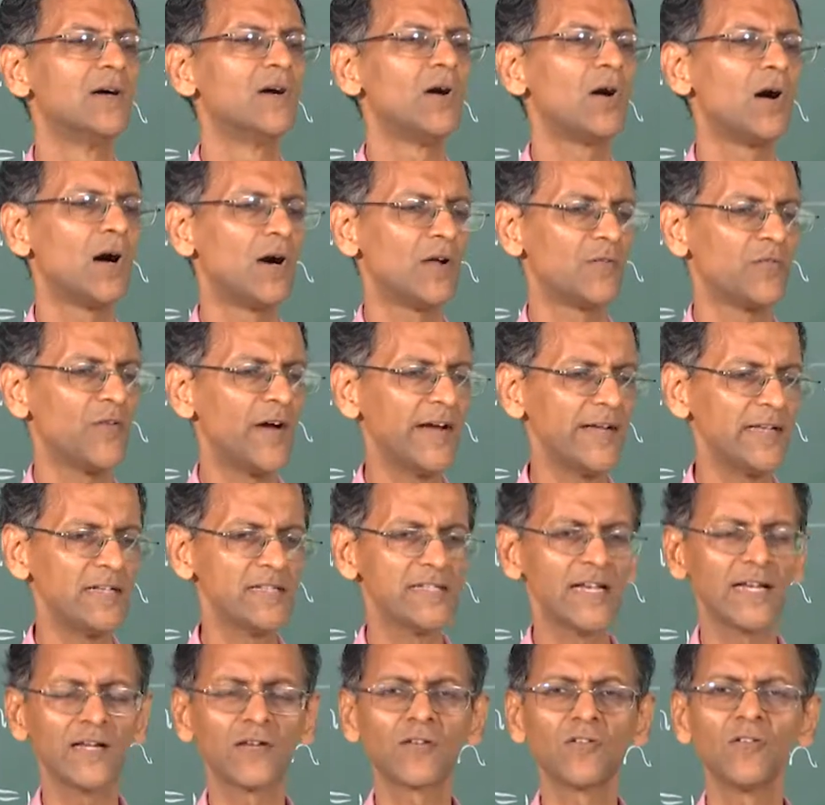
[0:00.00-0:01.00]
or find a
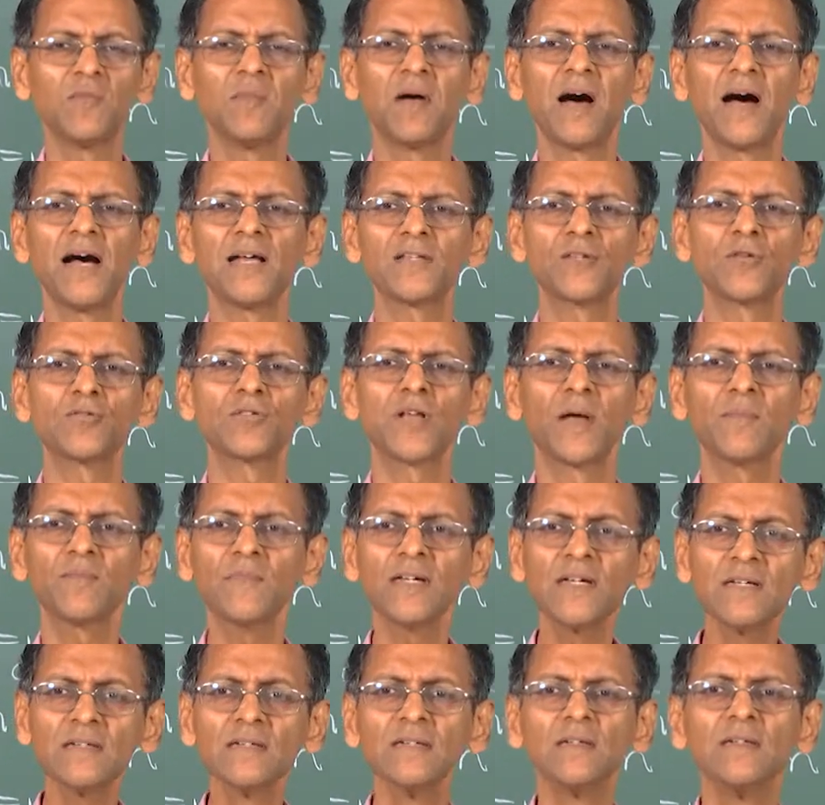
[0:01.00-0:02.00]
center of mass or
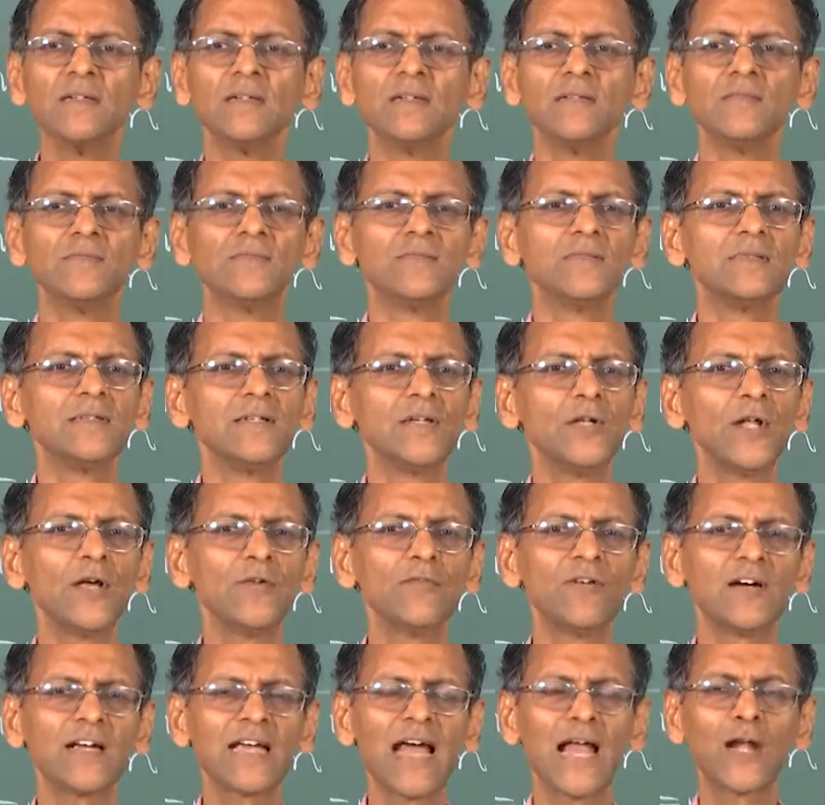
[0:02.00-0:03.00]
something. Did you
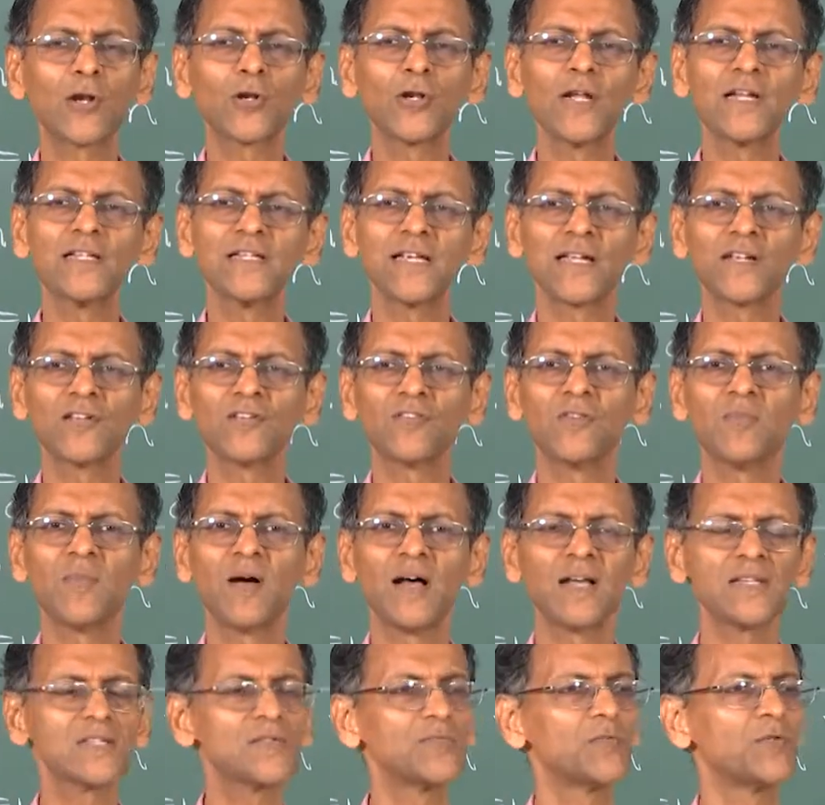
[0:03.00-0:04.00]
ever calculate center of
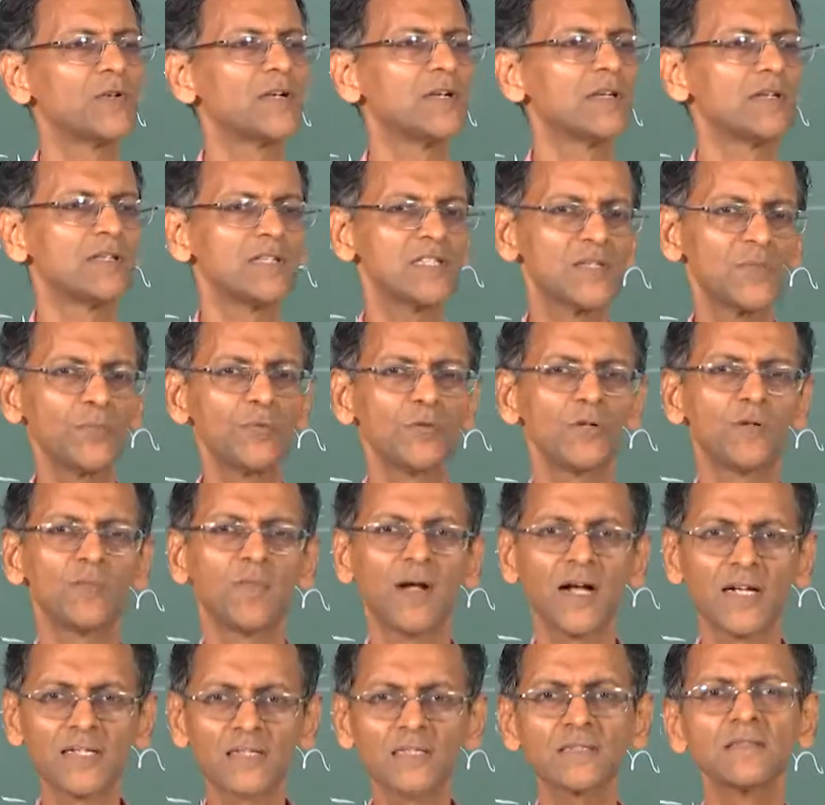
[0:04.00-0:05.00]
mass for a distributed
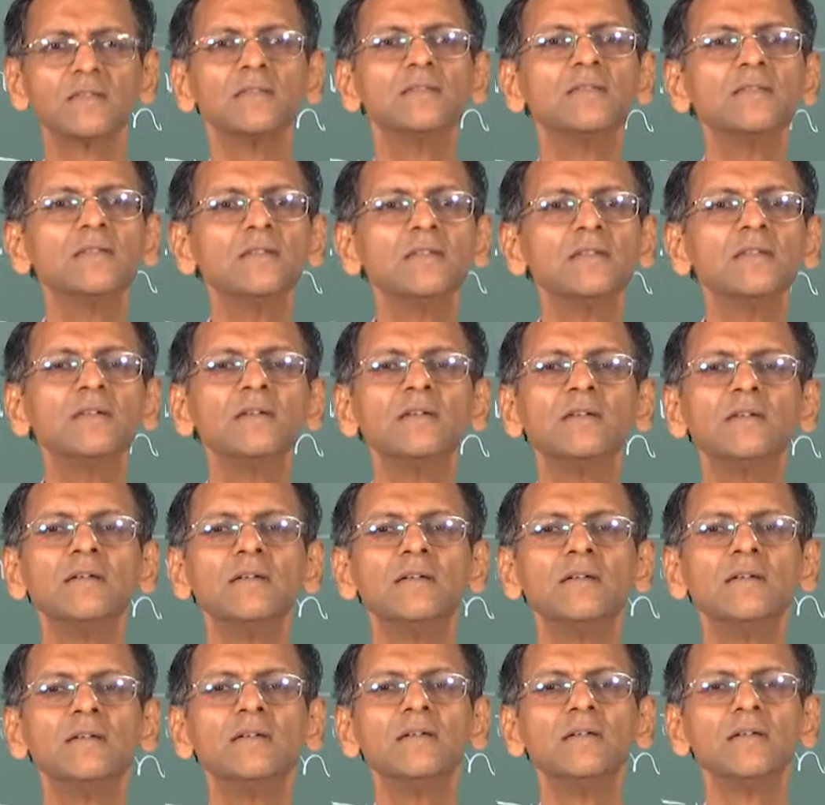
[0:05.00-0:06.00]
mass?
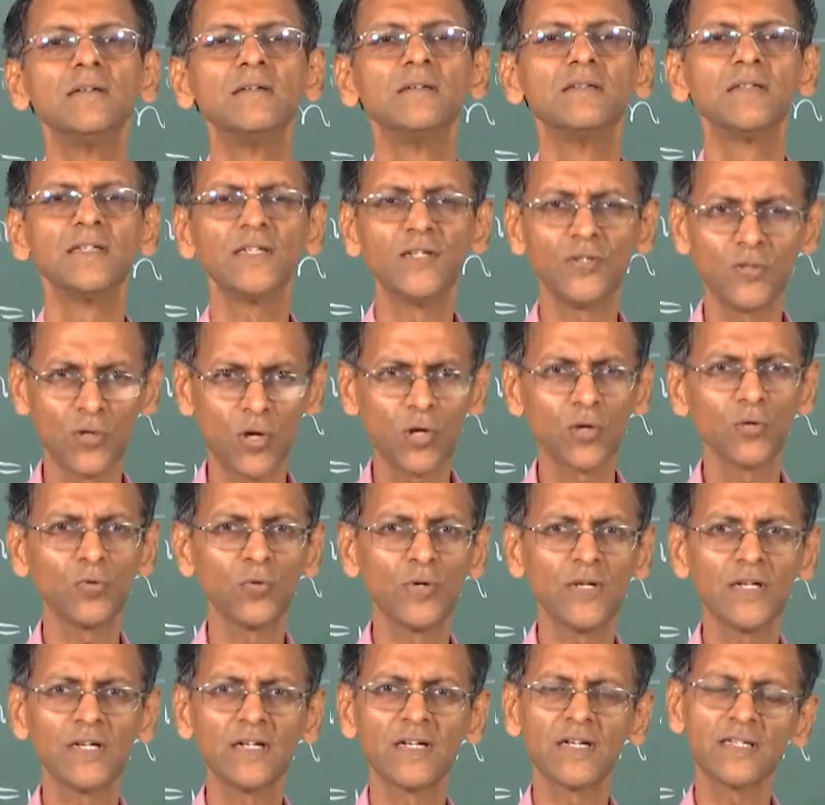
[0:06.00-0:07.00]
Did you not do
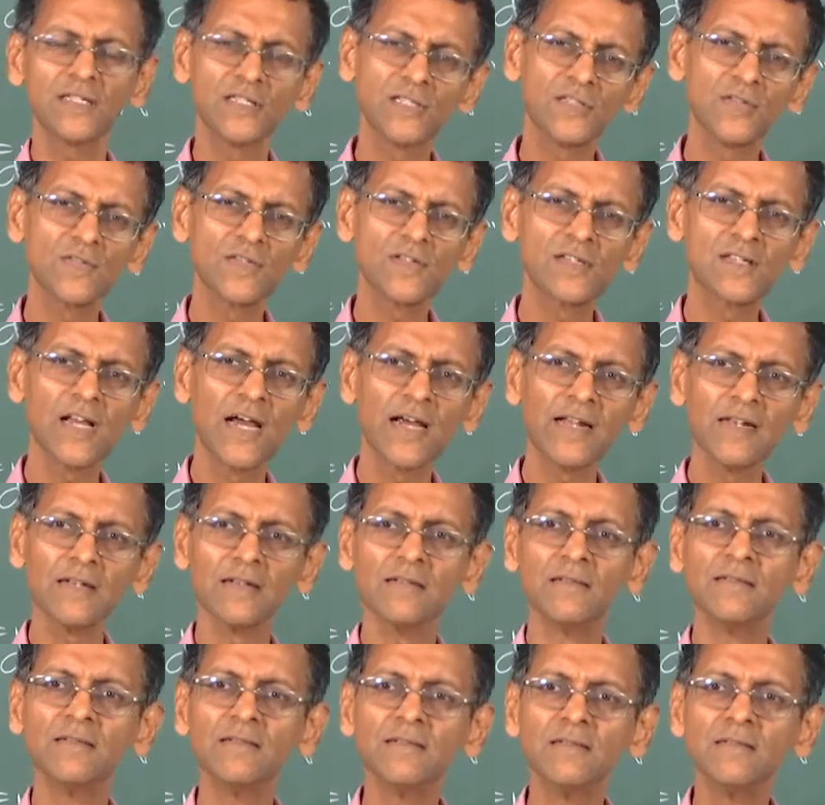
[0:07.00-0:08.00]
integrations of this kind?
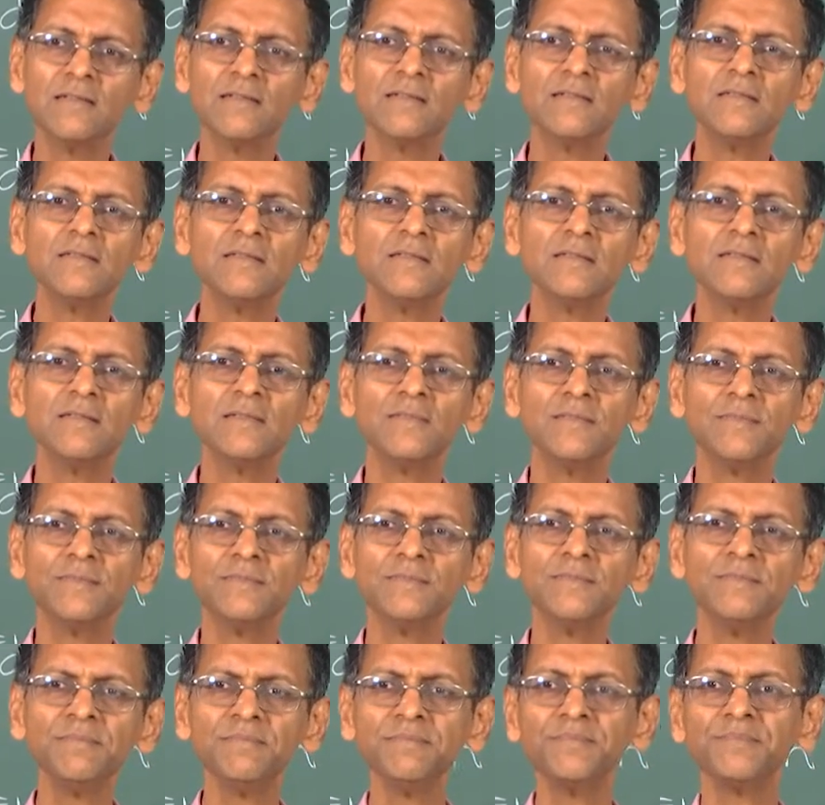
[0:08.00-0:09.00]

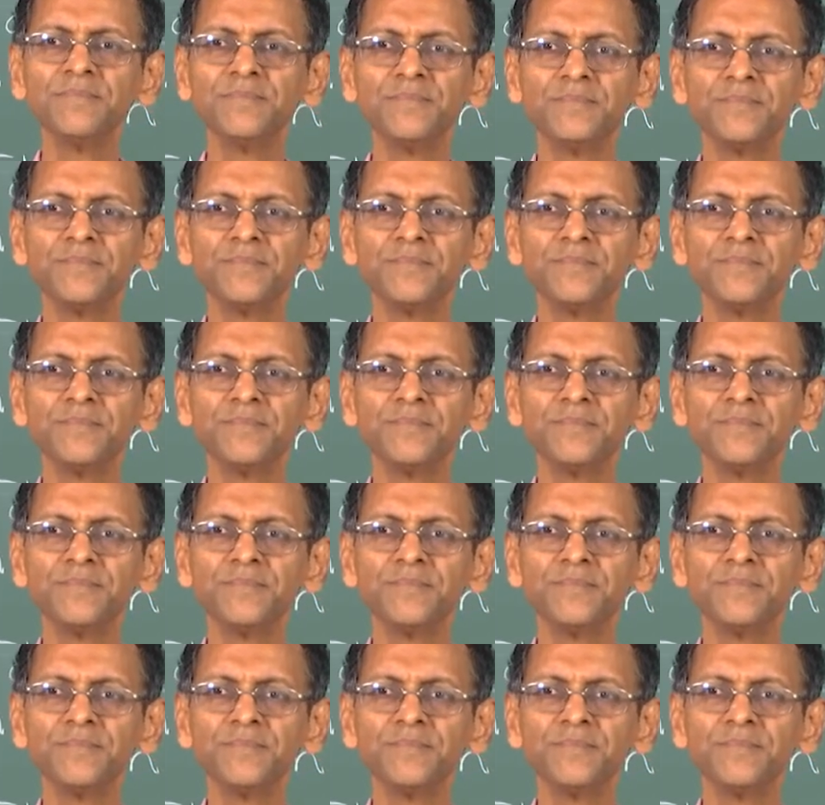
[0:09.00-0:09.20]
So